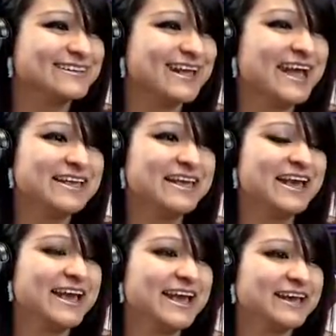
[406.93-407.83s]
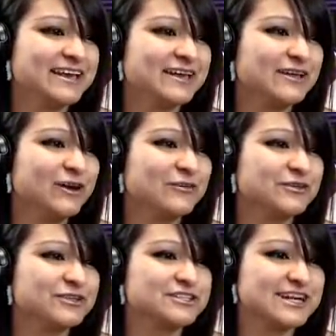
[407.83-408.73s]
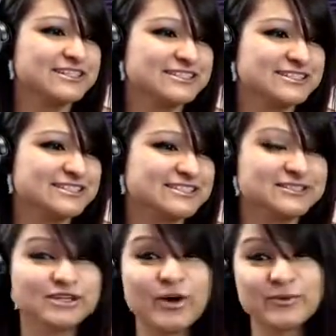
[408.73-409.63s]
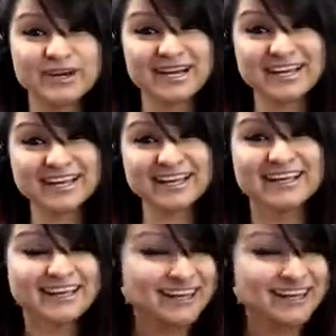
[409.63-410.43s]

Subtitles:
I can't get over the dresses. They're so pretty.